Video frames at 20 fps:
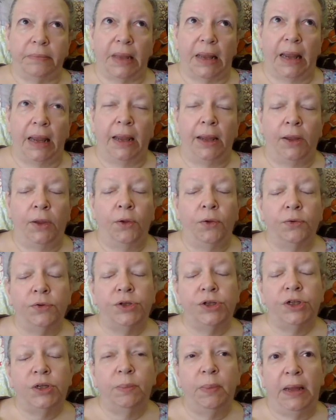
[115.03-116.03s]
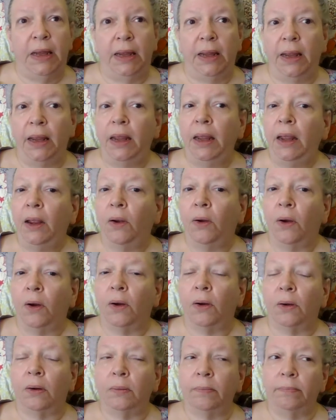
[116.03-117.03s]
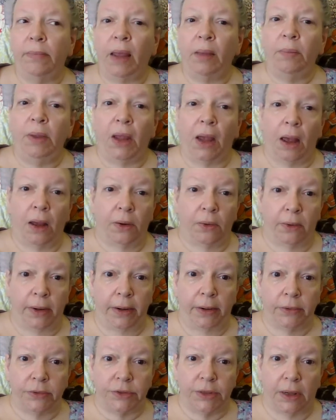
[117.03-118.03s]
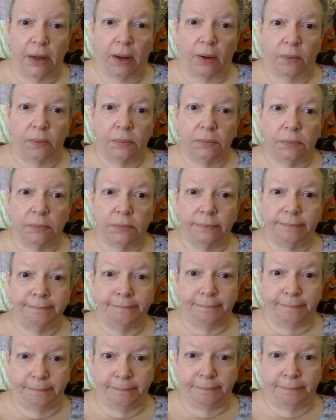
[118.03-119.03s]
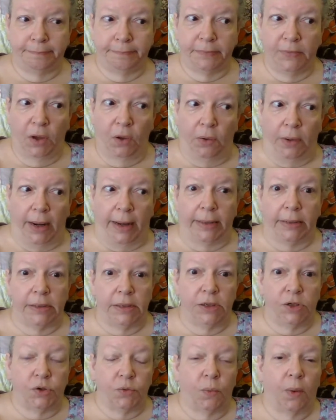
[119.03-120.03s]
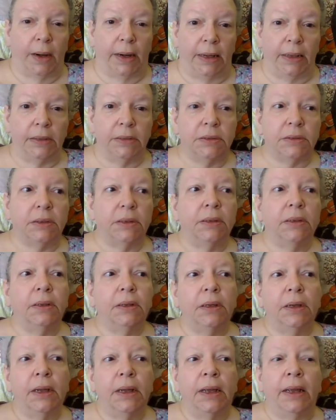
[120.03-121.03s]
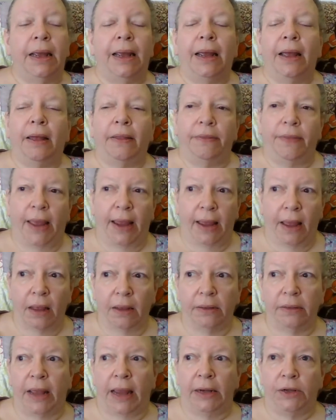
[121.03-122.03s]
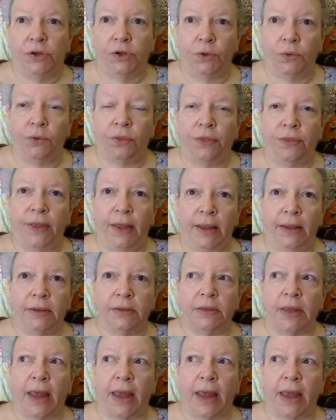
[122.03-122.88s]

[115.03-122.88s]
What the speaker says: it used to be here maybe 100 years ago in 1920s. They do things